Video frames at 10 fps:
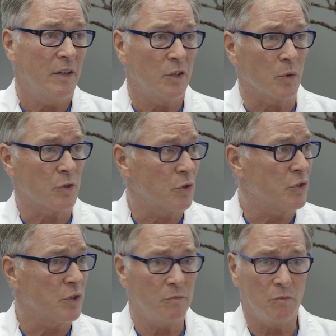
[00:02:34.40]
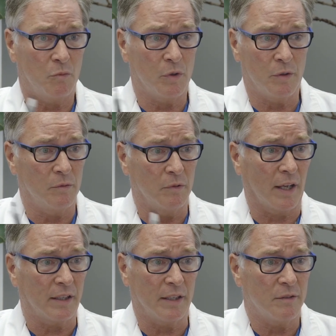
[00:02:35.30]
neurosurgeon would
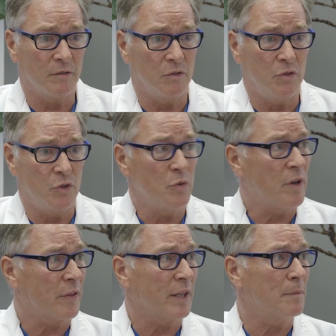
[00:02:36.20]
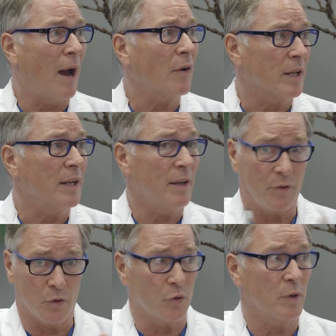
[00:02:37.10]
likely do nothing about it
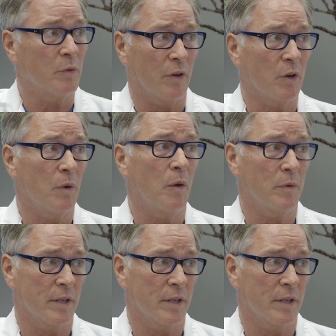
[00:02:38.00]
if you're doing very well